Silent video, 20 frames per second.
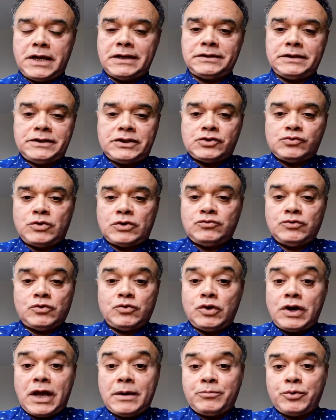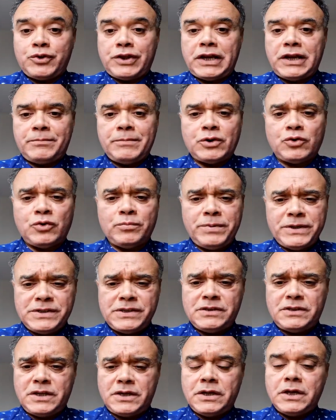and this is what we call hypothalamic
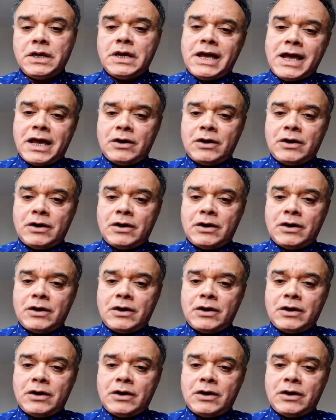obesity.